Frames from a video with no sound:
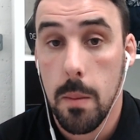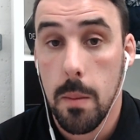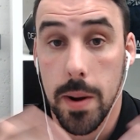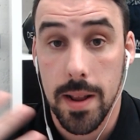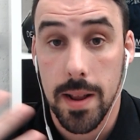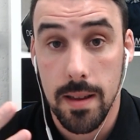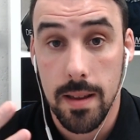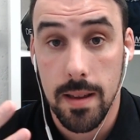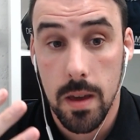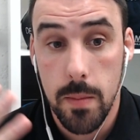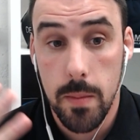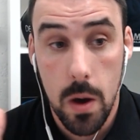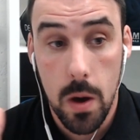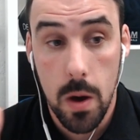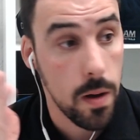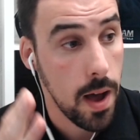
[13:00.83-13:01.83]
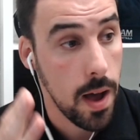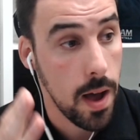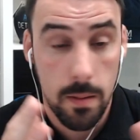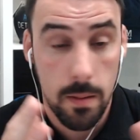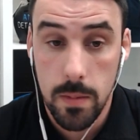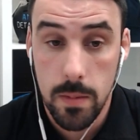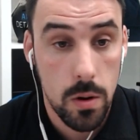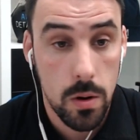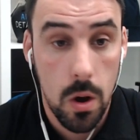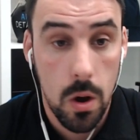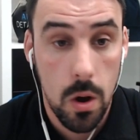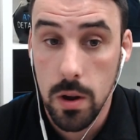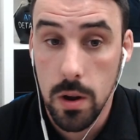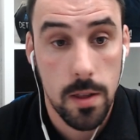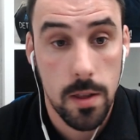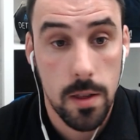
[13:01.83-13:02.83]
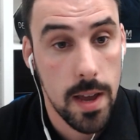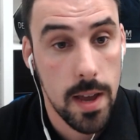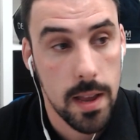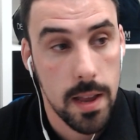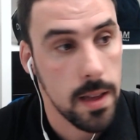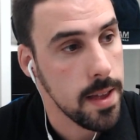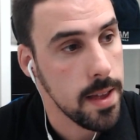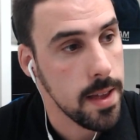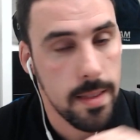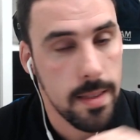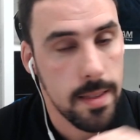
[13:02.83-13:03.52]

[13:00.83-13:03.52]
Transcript: But it does come out. I'm not going to sell it. It